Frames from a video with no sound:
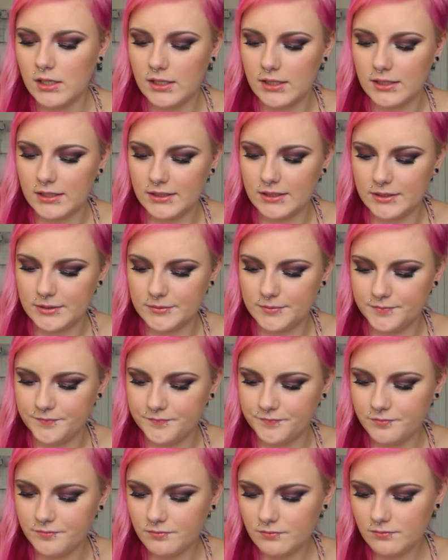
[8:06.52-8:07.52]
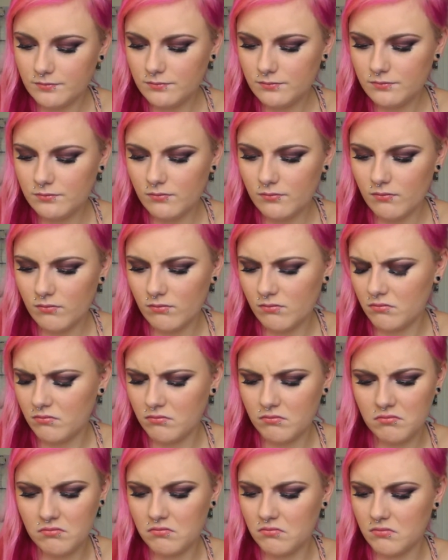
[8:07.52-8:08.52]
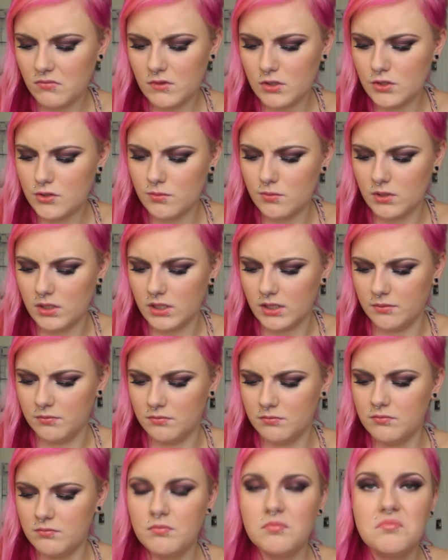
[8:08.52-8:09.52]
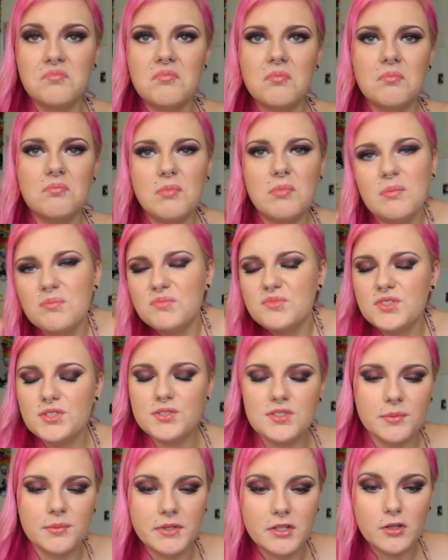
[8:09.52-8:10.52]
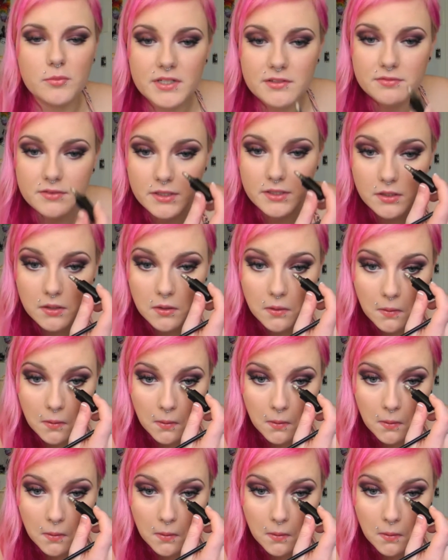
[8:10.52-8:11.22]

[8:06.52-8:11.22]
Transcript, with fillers: Um, just want to do something a little bit different.